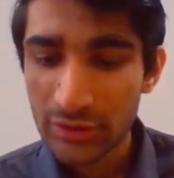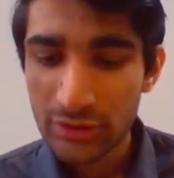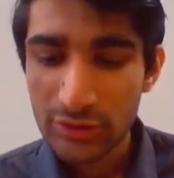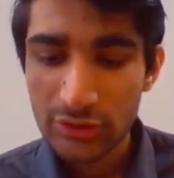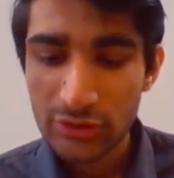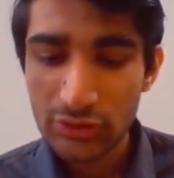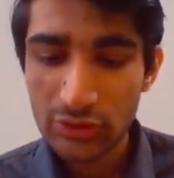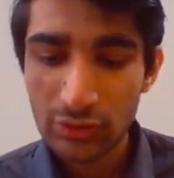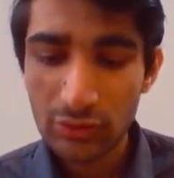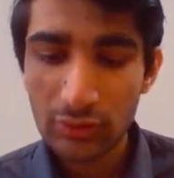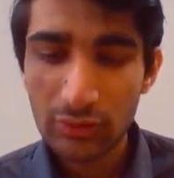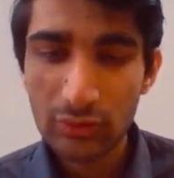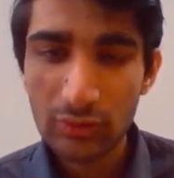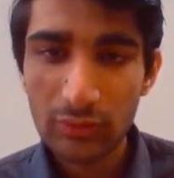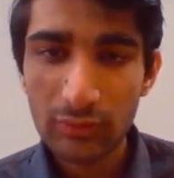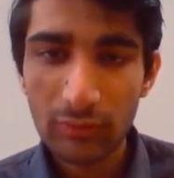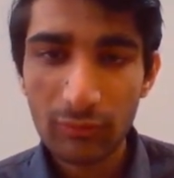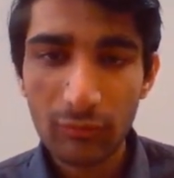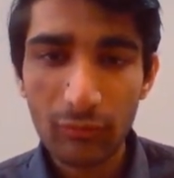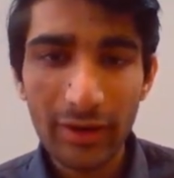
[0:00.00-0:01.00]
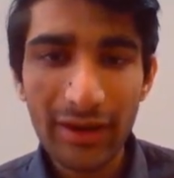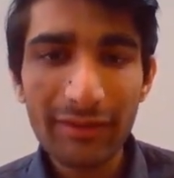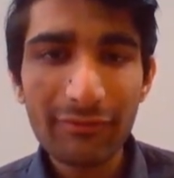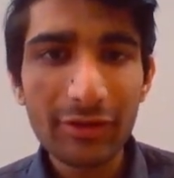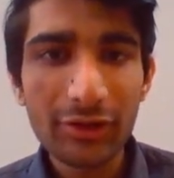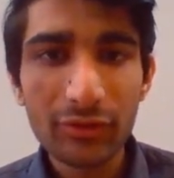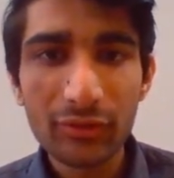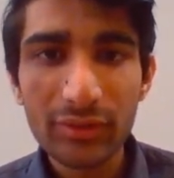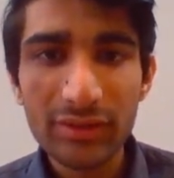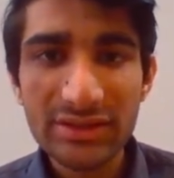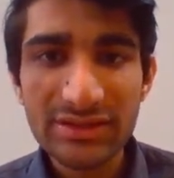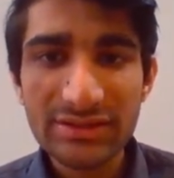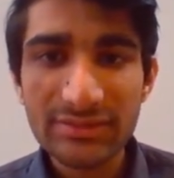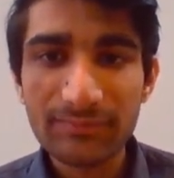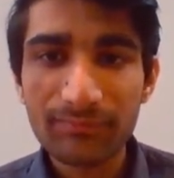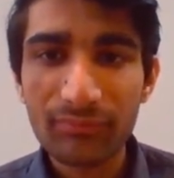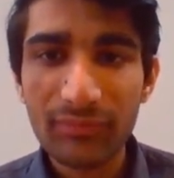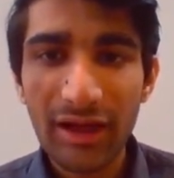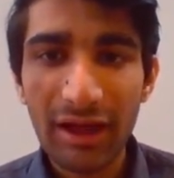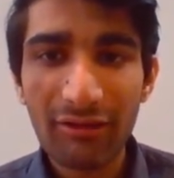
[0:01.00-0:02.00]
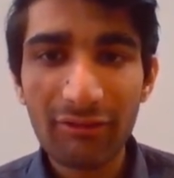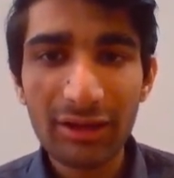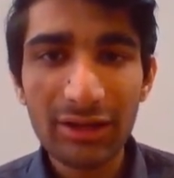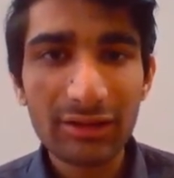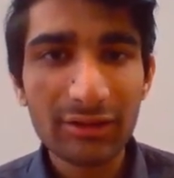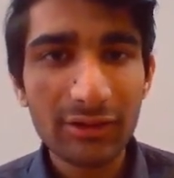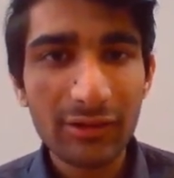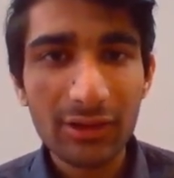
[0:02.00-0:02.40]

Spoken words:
So what I will do is I will